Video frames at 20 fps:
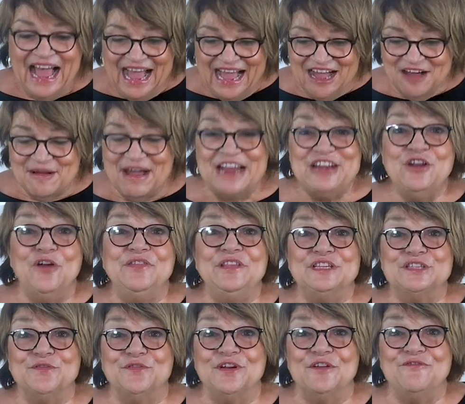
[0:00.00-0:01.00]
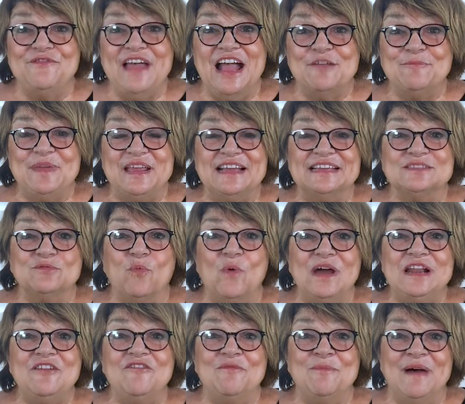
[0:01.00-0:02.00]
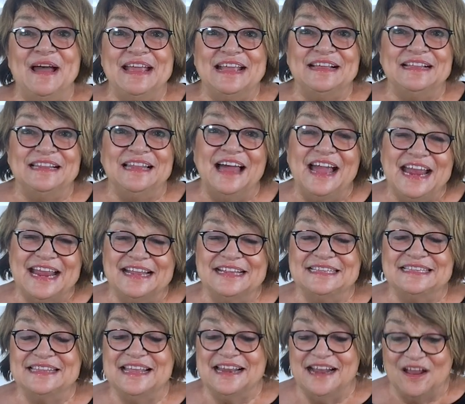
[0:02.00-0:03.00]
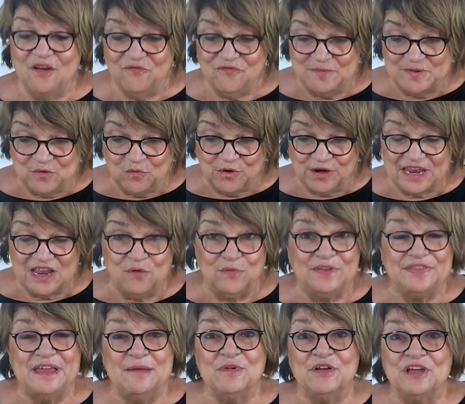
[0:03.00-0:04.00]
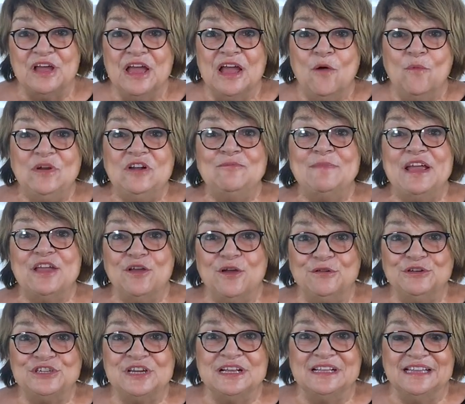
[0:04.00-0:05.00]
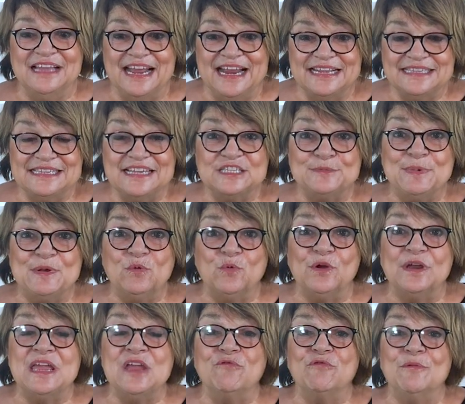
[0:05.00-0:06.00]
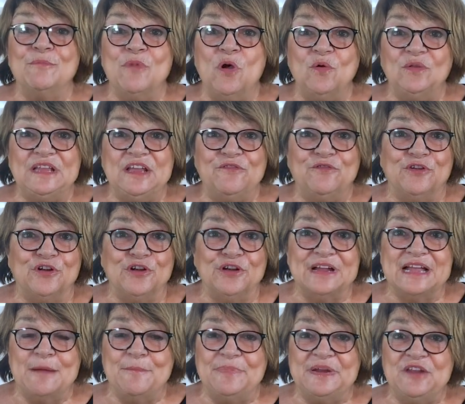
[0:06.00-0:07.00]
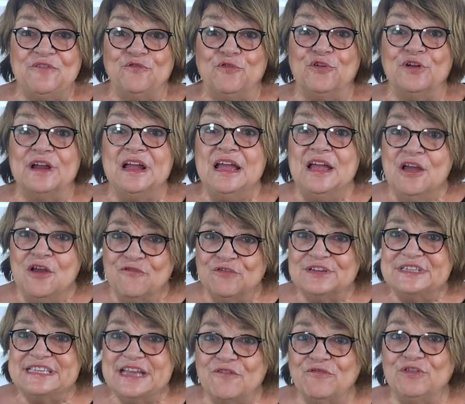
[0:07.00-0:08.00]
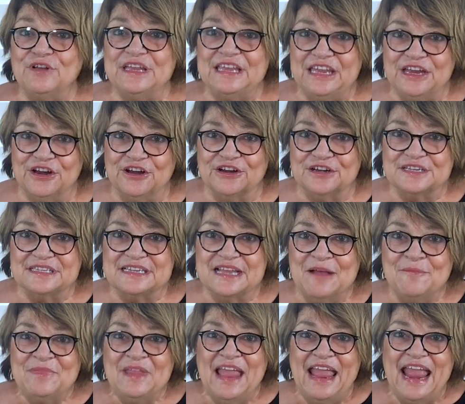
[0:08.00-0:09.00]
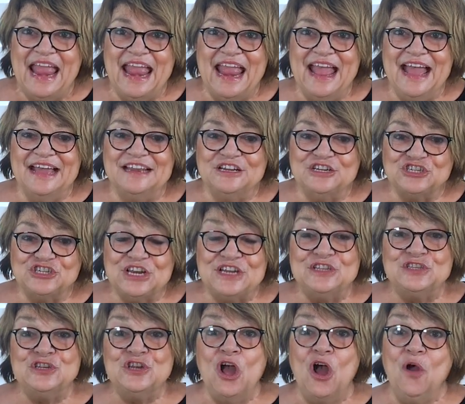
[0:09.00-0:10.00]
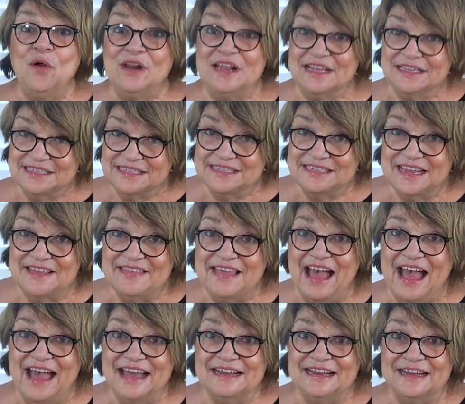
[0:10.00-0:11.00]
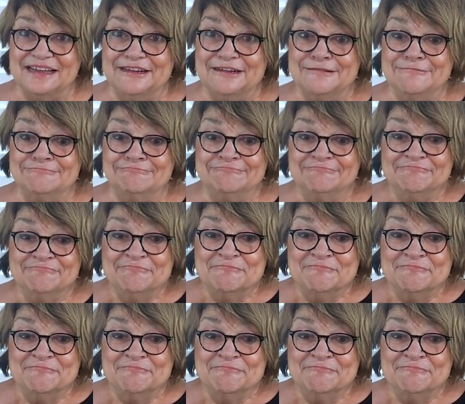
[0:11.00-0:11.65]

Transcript: Uh, I know this for a fact because one of my clients that I've been working with, I'm a, one of my coaching clients, has been working remotely for her company for for several years, and she's noticed that um,